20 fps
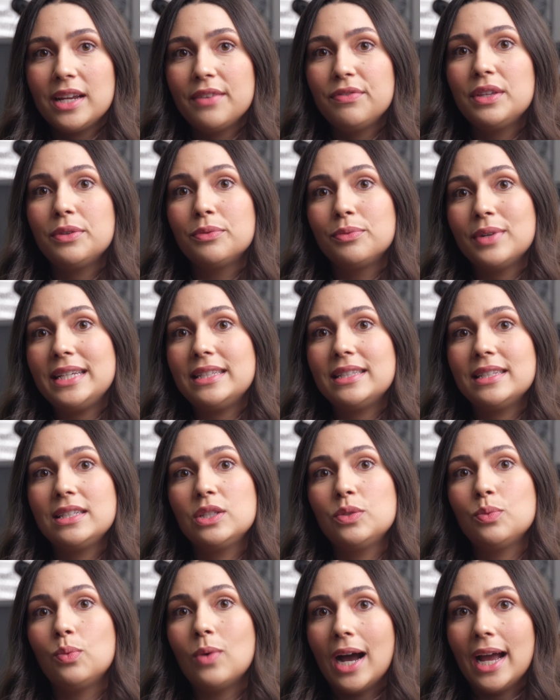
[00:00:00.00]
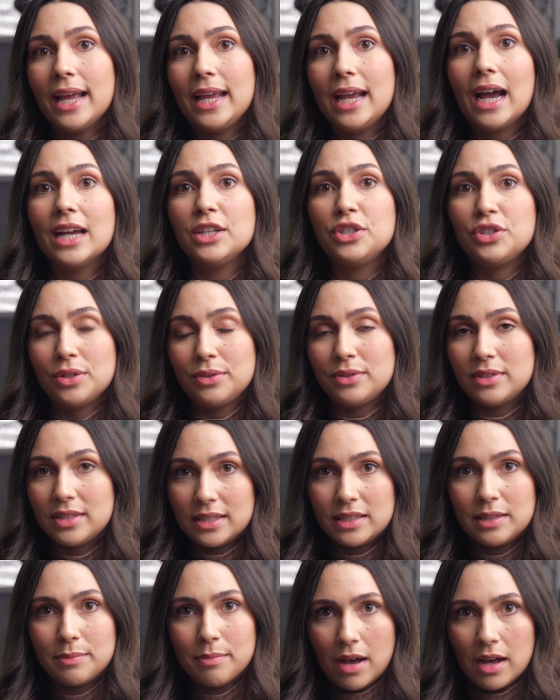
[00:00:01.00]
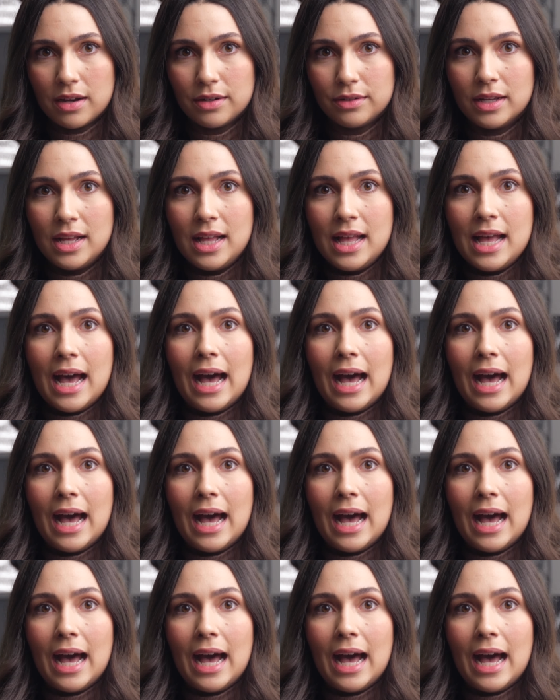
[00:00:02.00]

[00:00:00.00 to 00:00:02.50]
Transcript: of the reasons why I chose this model.